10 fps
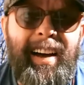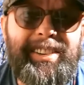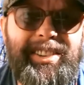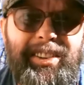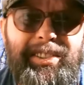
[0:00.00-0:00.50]

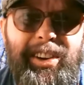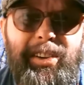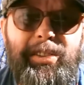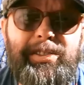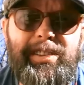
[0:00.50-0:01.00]
Still
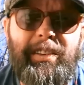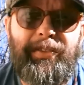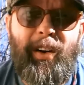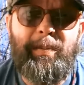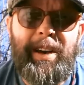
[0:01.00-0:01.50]
use the
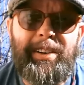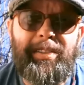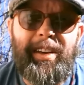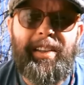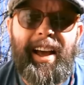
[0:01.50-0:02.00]
fermenter
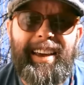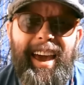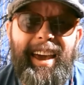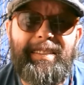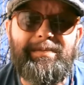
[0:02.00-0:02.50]

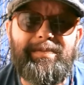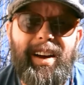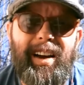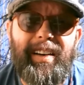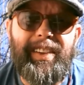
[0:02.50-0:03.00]

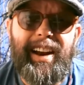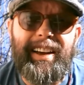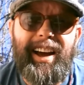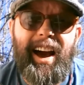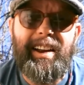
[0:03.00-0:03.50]
that I
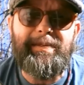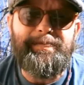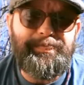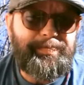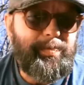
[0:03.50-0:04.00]
got.
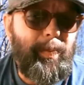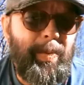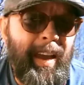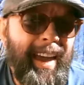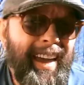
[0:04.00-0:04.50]

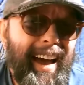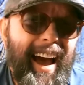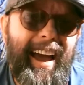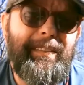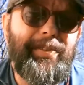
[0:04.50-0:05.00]

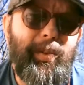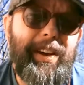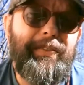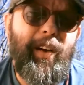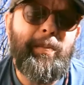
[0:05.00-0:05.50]
I have
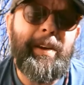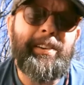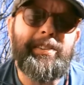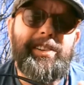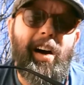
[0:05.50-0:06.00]
3
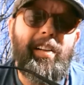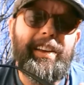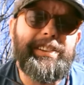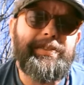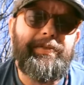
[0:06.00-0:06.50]
fermenters, all
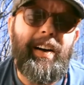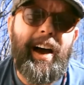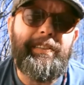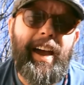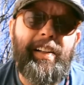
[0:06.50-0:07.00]
each
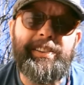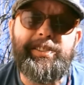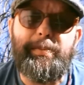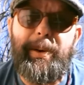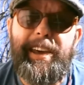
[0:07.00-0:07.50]
5
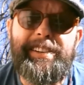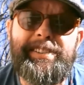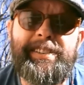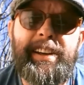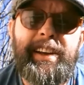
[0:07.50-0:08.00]
gallons
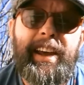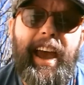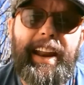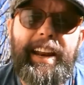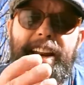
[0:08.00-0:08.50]
apiece,
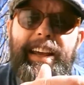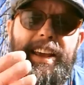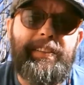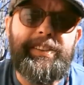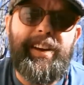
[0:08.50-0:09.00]
and at any
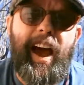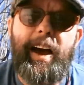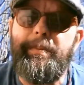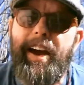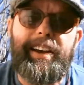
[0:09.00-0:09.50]
given
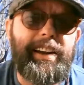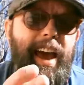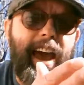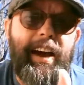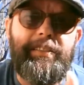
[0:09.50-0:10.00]
time I could
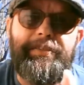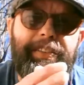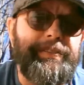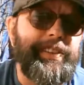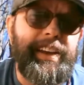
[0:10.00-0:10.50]
have
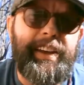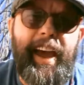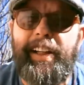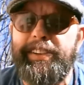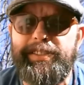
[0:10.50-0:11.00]
15
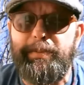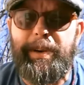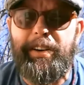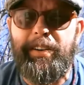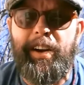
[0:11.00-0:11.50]
gallons of
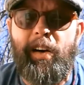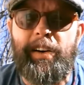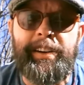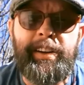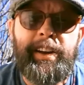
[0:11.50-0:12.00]
beer
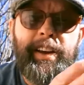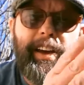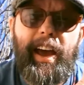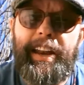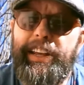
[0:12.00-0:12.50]
going,
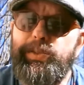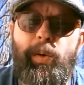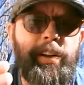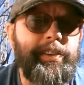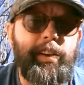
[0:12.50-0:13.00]
and each
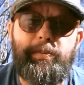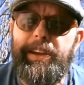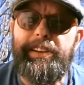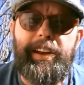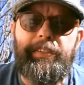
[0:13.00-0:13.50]
one could
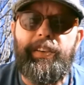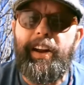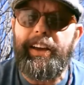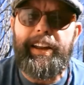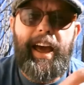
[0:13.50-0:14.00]
be different.
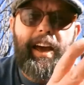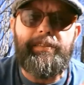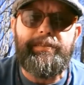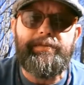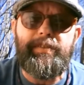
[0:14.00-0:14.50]
I could have
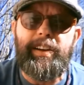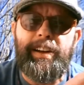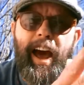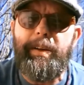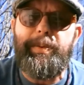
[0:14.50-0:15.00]
an
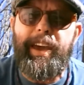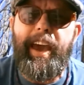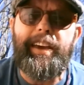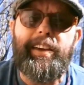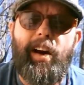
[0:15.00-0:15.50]

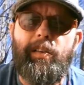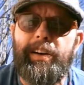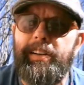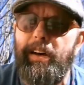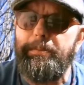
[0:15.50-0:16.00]
IPA
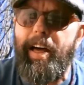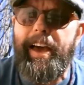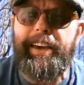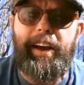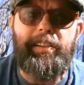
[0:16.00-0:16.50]
going, a
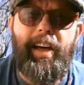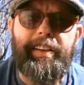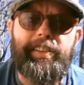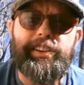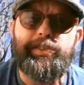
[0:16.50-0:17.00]
black ale
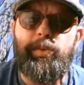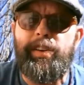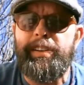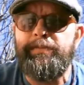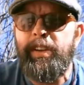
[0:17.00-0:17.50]
like this
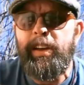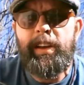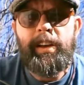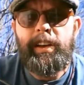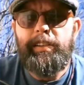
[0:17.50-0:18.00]
one,
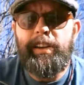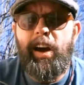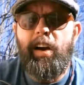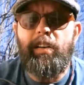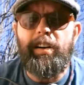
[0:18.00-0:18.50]
you
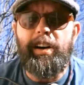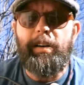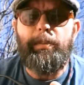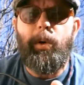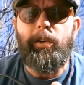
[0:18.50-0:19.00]
know,
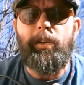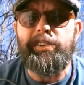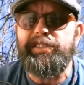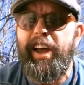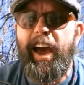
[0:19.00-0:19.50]
a porter or a
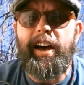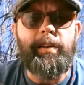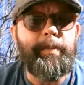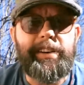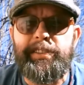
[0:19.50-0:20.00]
stout, a
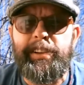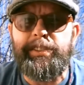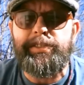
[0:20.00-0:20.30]
Mexican